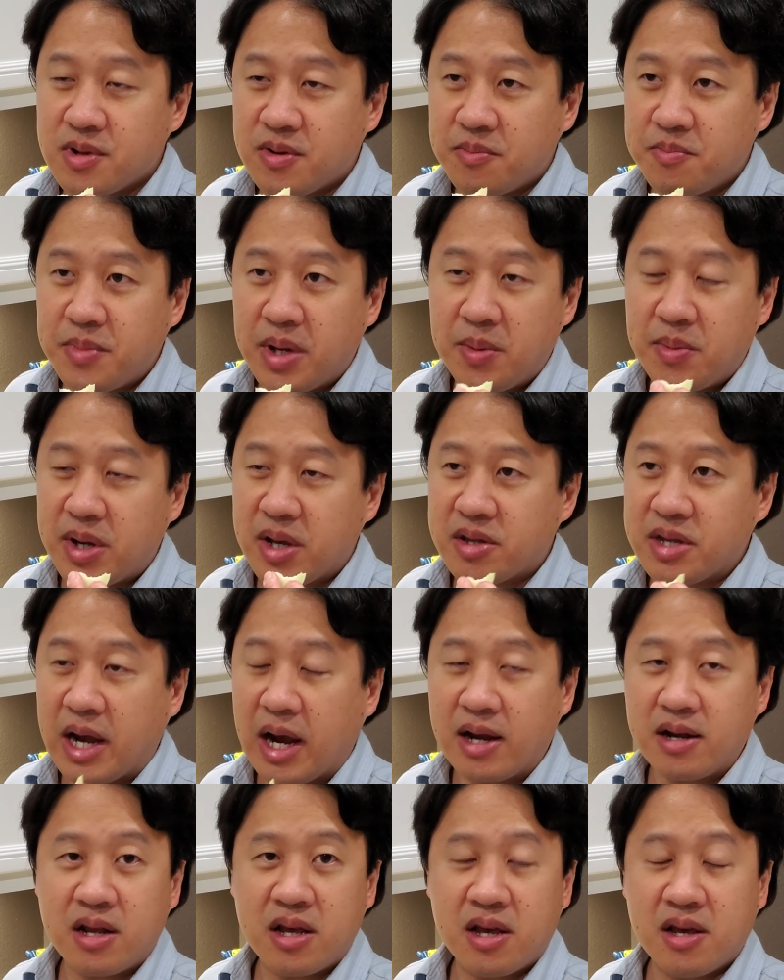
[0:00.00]
Maybe a
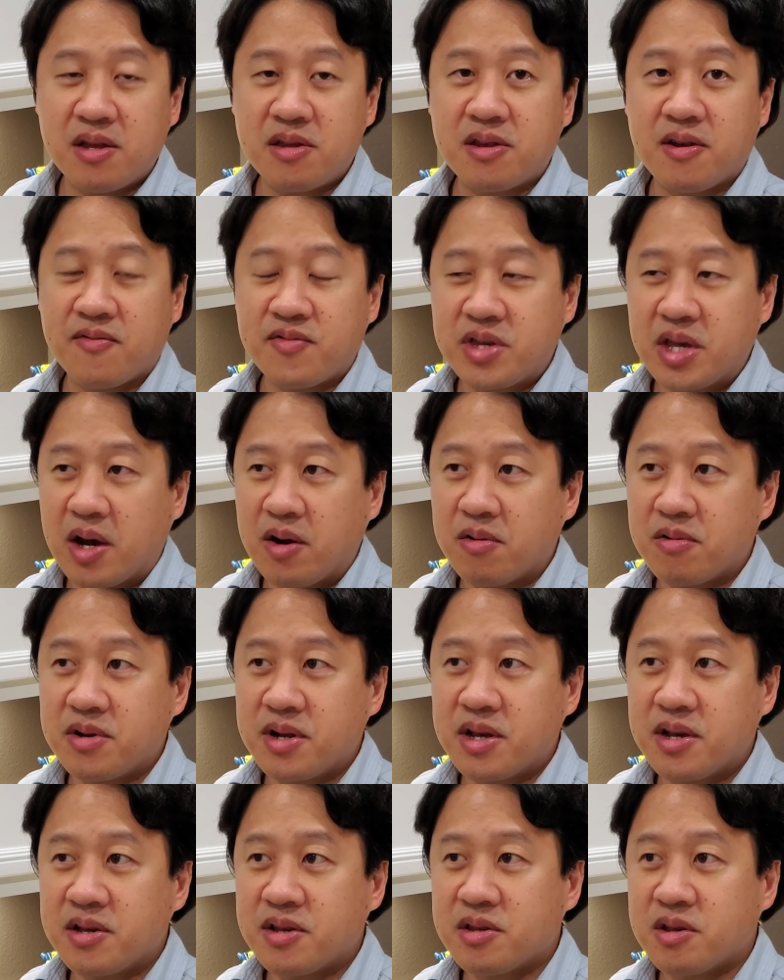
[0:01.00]
tiny hint of
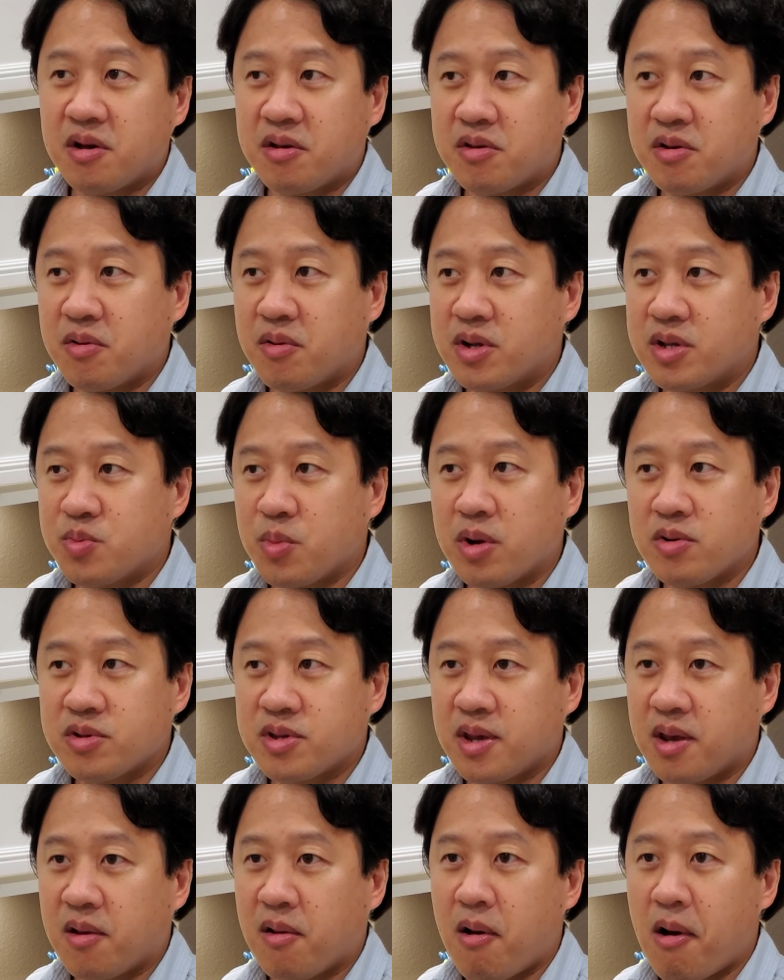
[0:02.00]
sourness, although it's
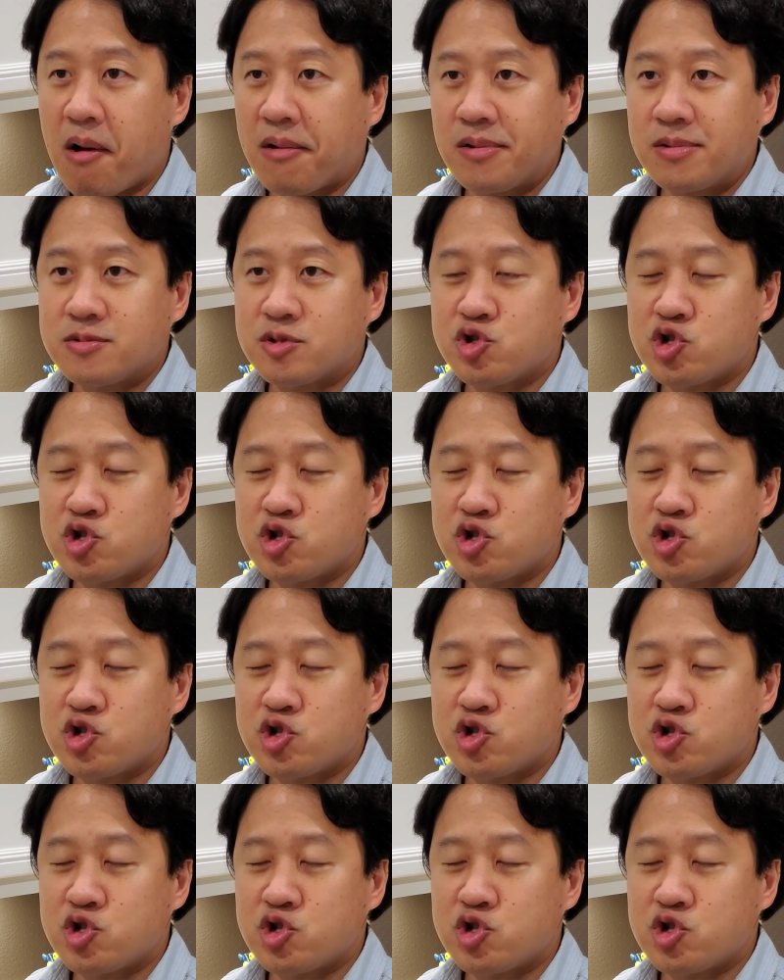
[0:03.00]
mostly gone.